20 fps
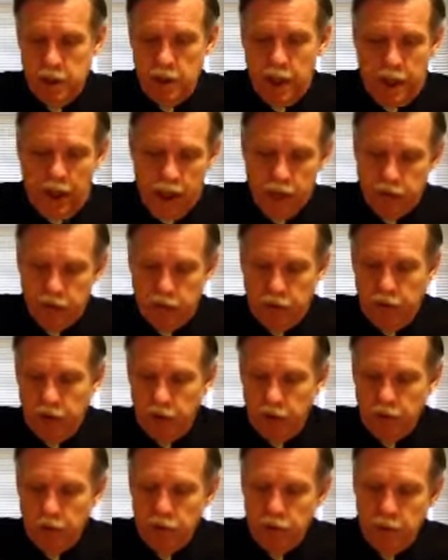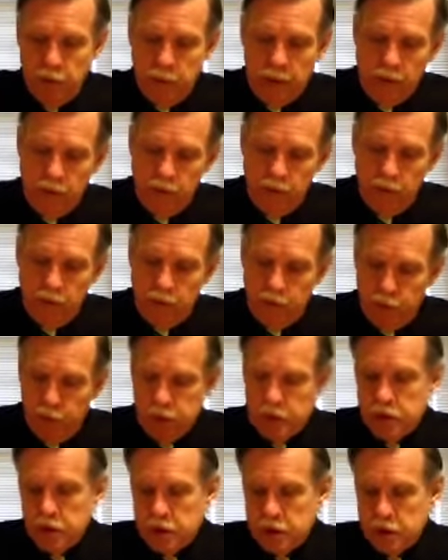Agitators demanded, for
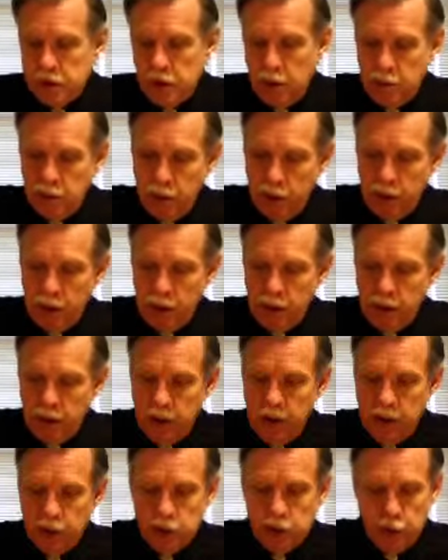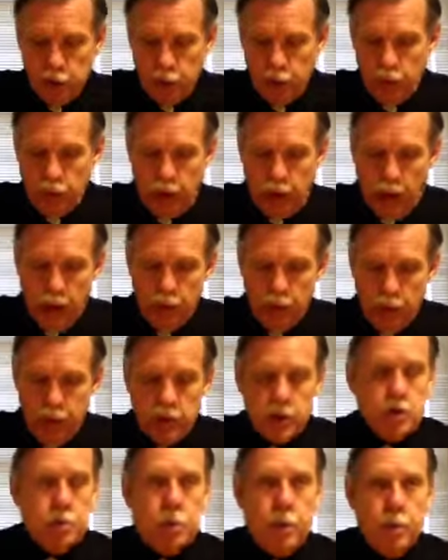instance, that public and school
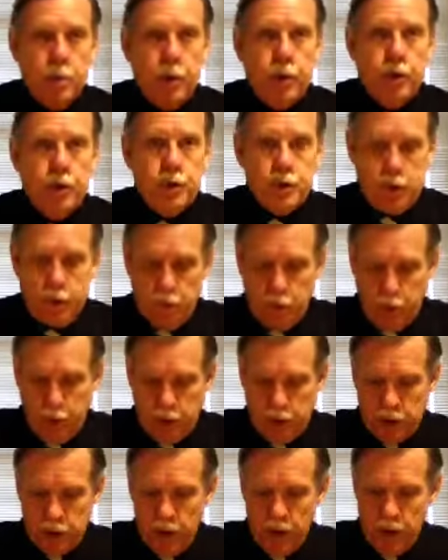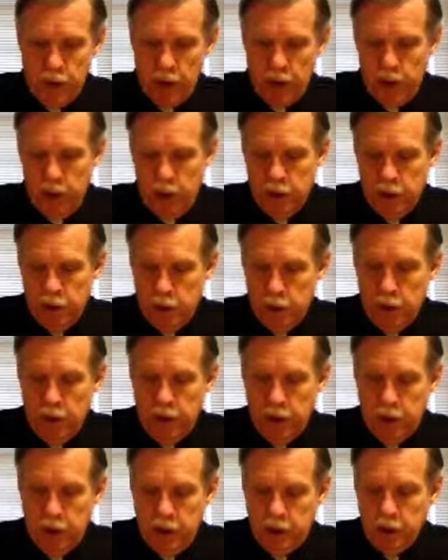libraries be purged of books
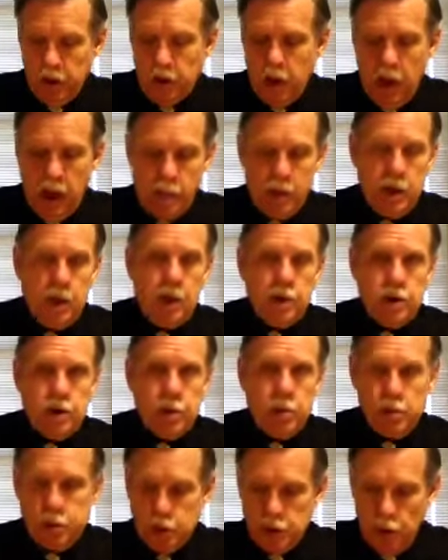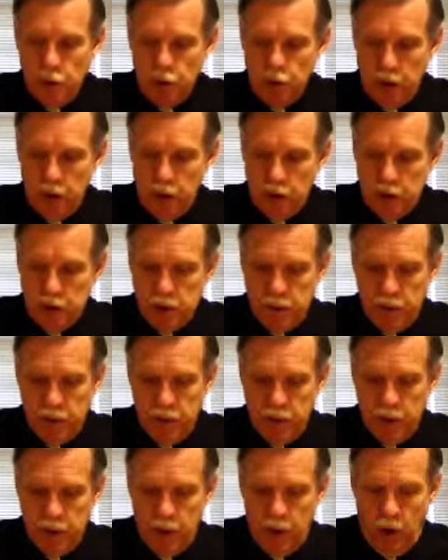sympathetic to communism or socialism,
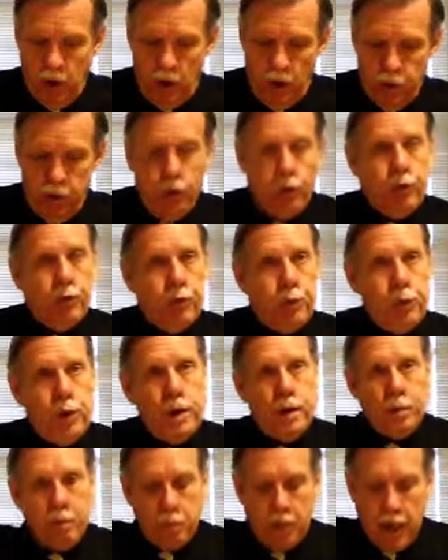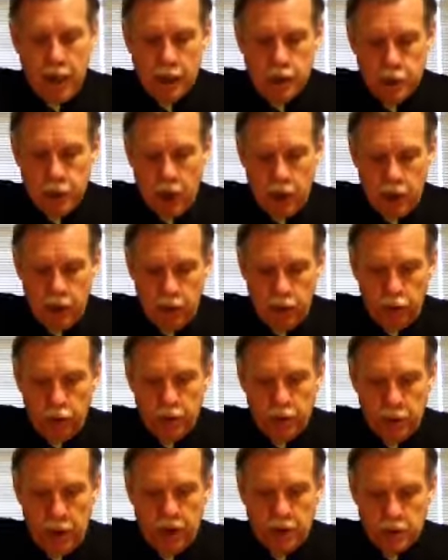or those written by John Dos
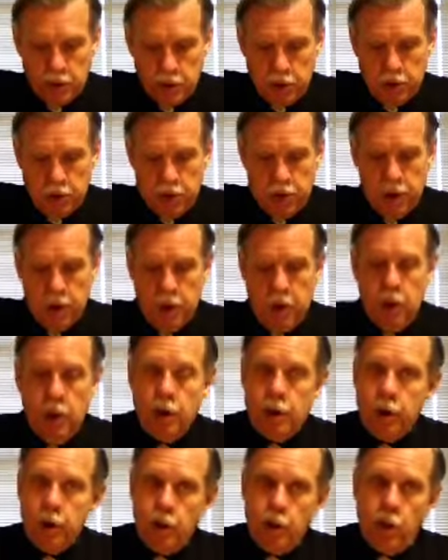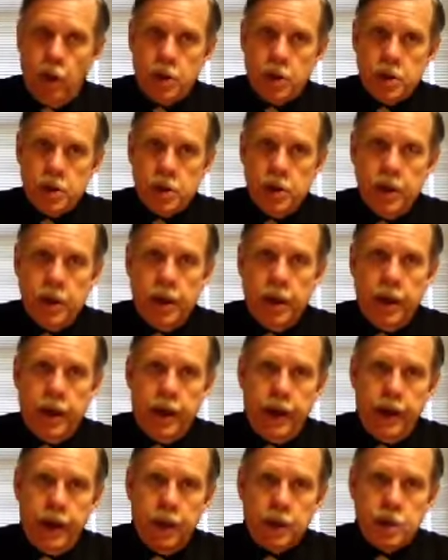Passos, who was
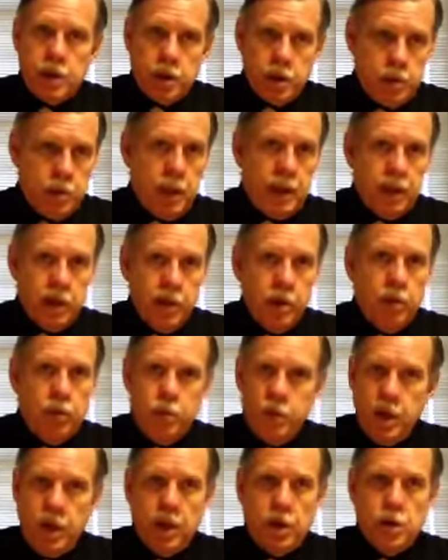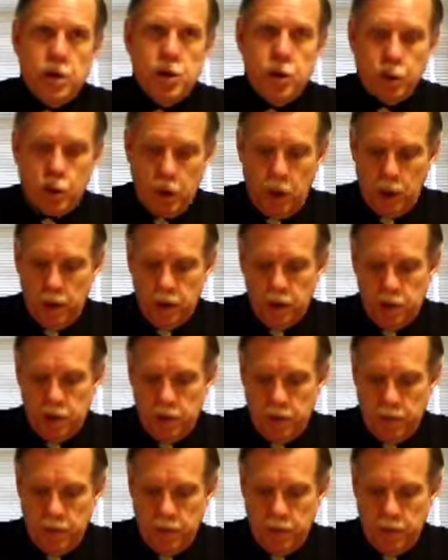suspected of being a socialist.